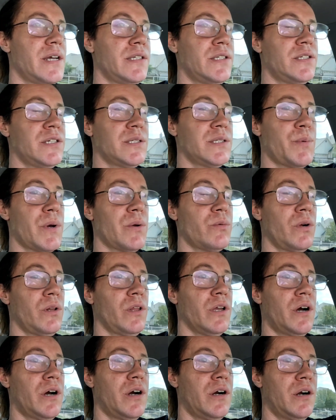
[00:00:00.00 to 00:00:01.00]
It's just been
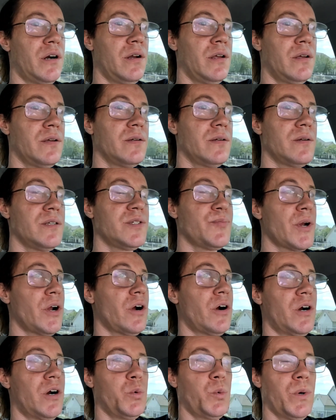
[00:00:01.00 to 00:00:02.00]
really hard. It's
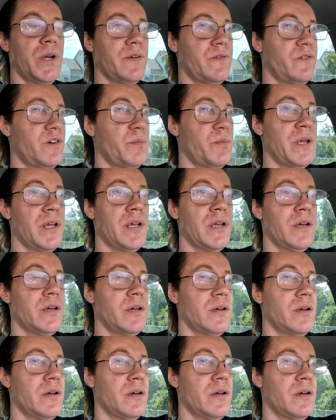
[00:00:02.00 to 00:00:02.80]
been a hard week for me.